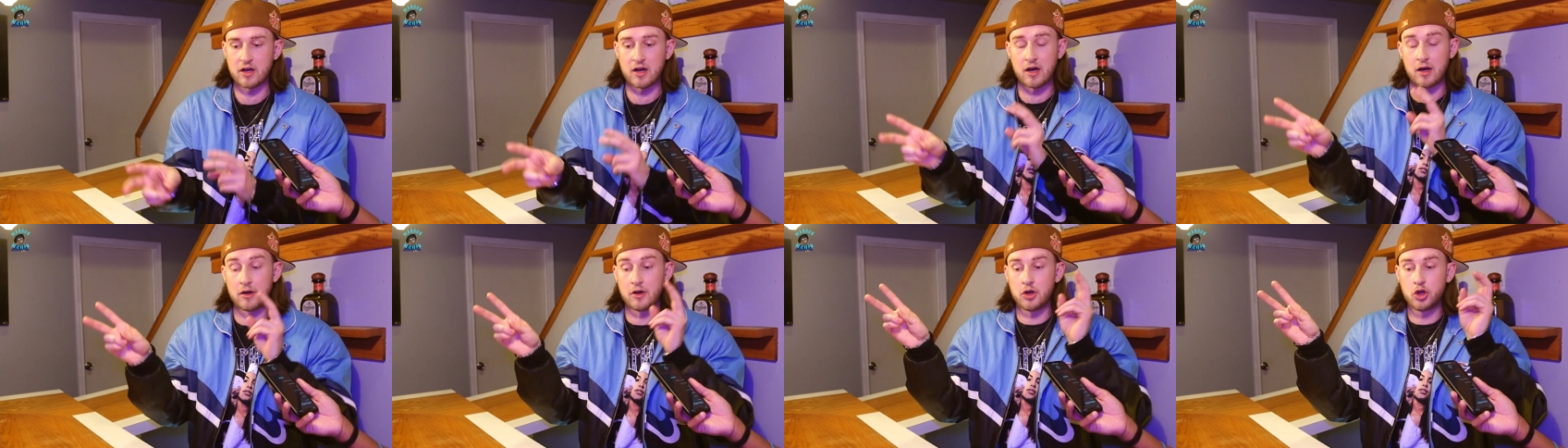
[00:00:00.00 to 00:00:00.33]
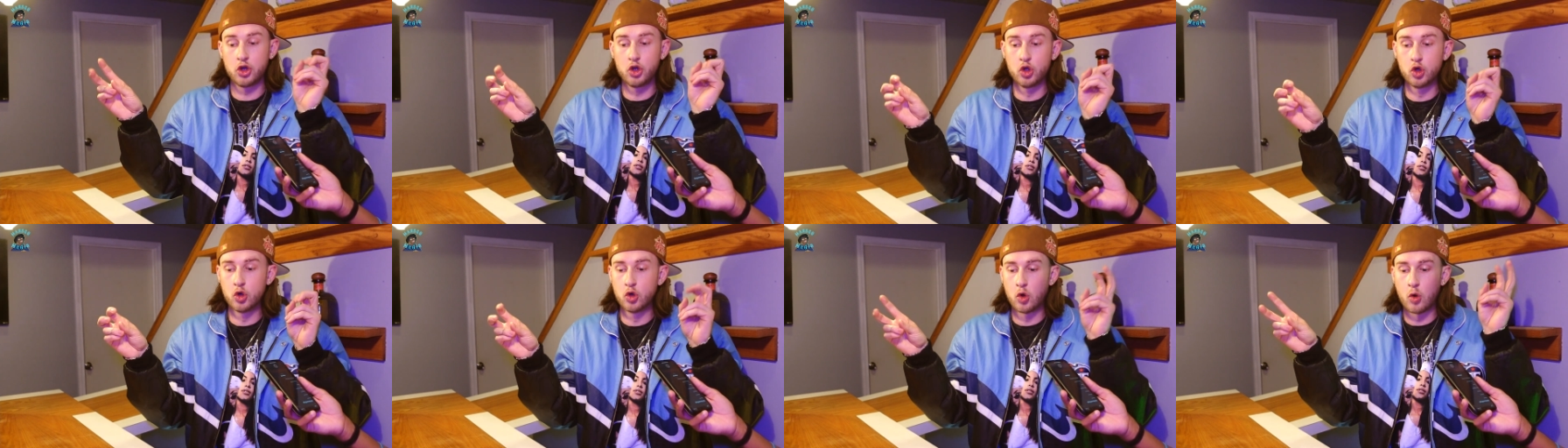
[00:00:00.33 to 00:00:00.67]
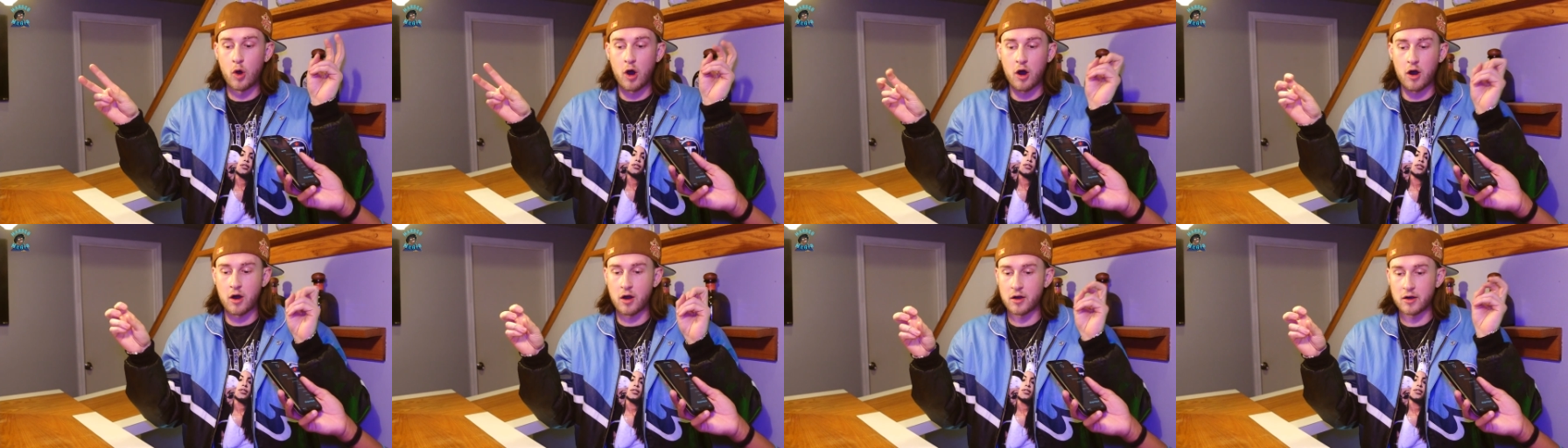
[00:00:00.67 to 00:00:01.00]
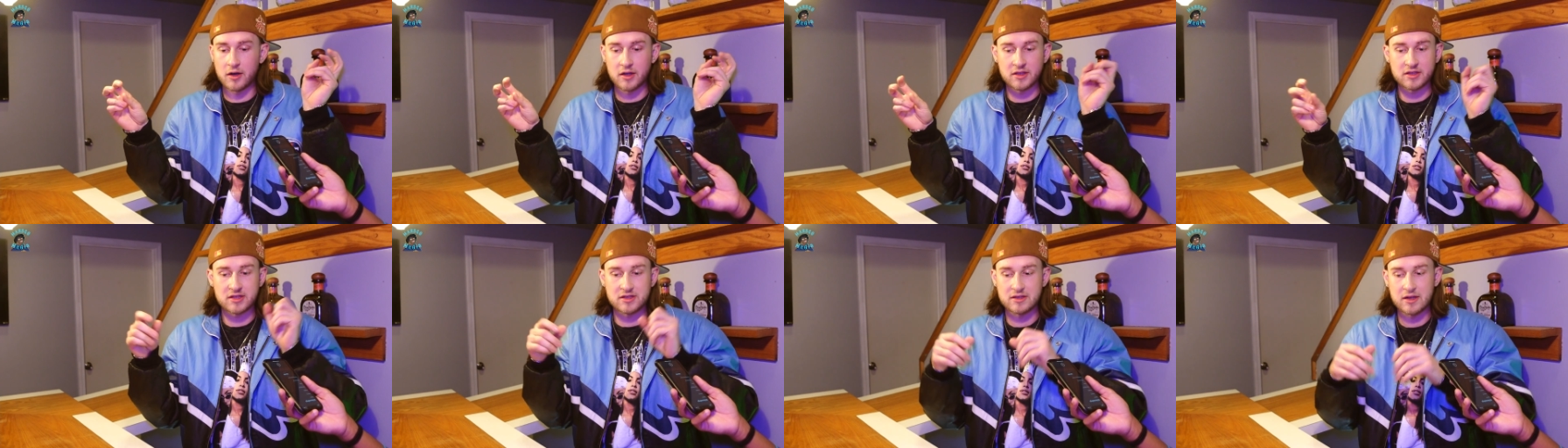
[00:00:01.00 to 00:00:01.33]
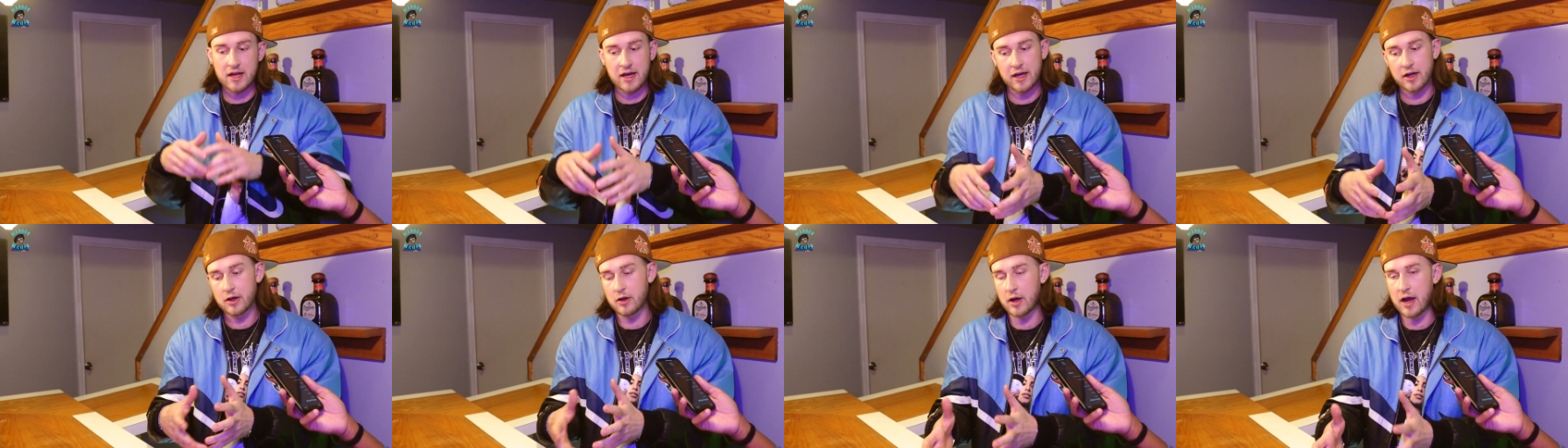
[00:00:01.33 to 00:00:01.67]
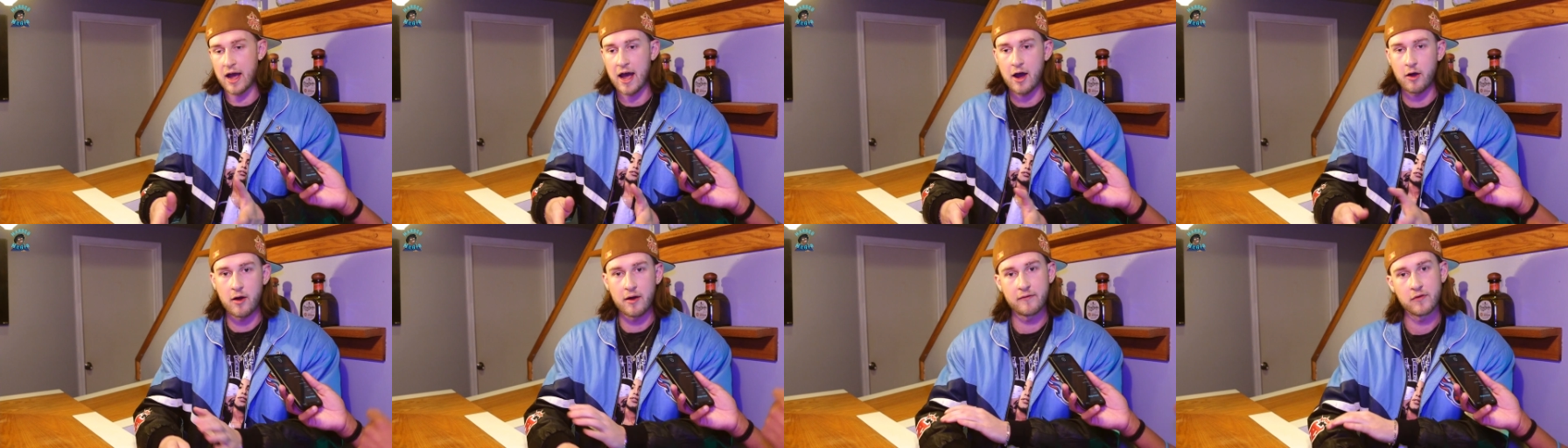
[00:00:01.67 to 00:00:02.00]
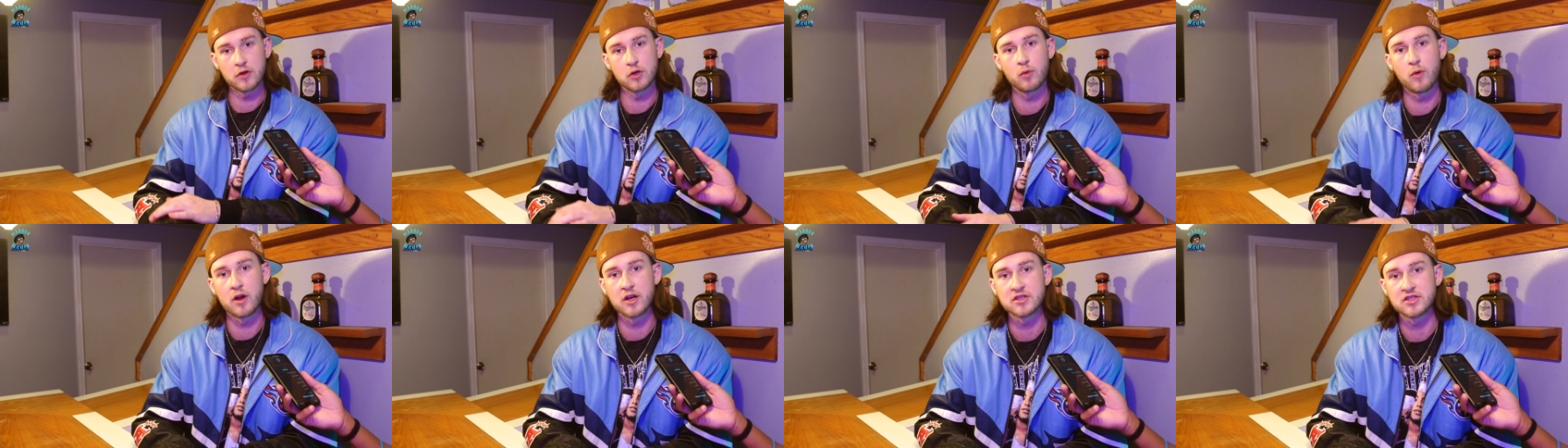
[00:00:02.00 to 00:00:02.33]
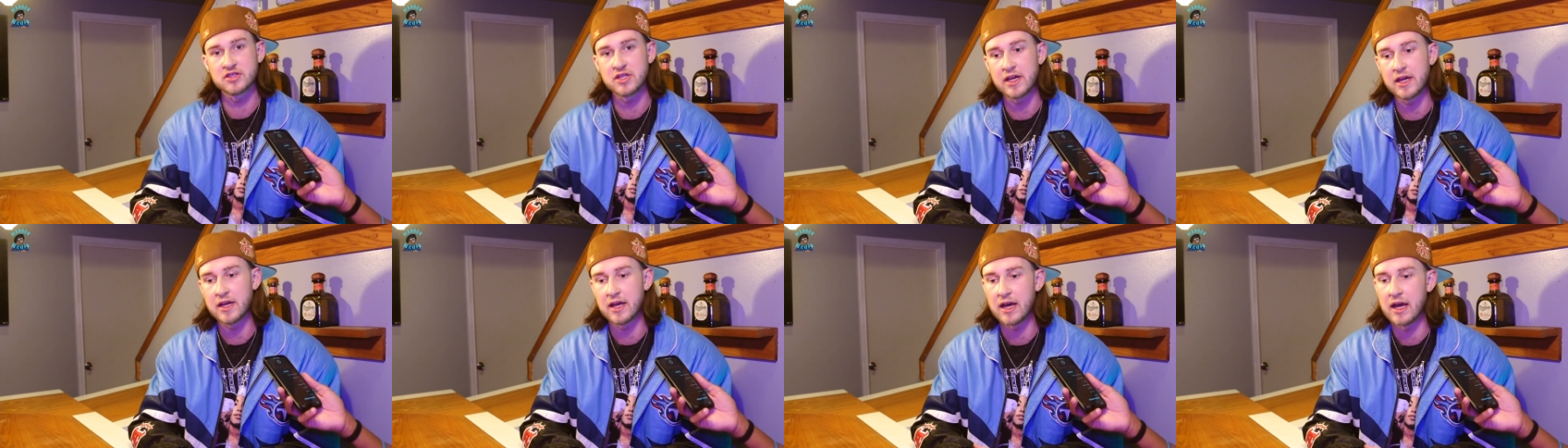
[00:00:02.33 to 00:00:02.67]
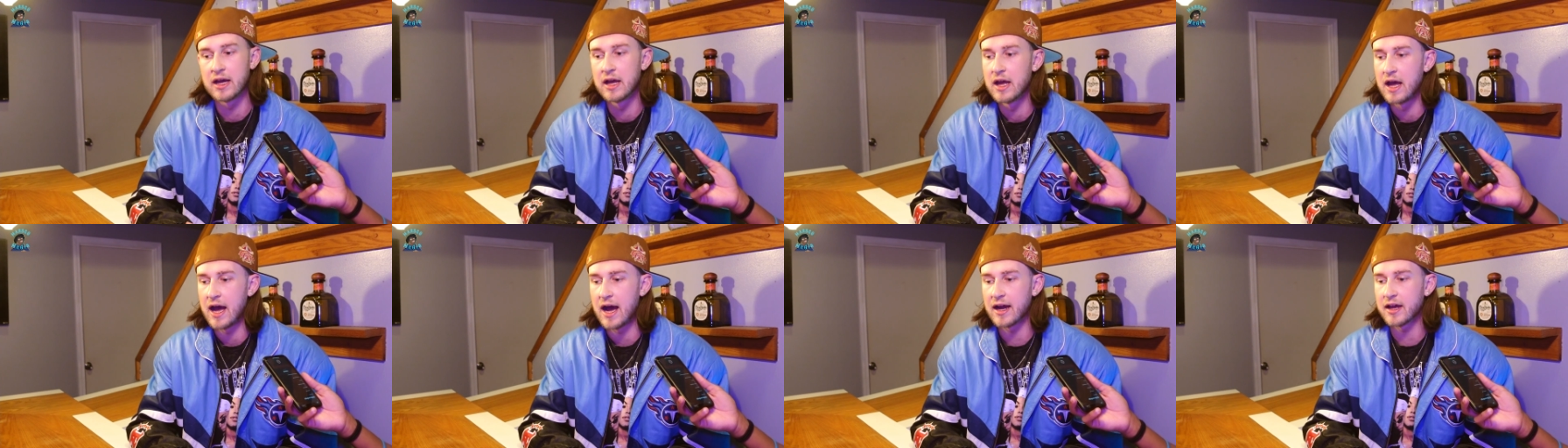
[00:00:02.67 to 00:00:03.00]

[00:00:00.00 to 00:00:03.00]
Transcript: a new artist, like however you want to say it,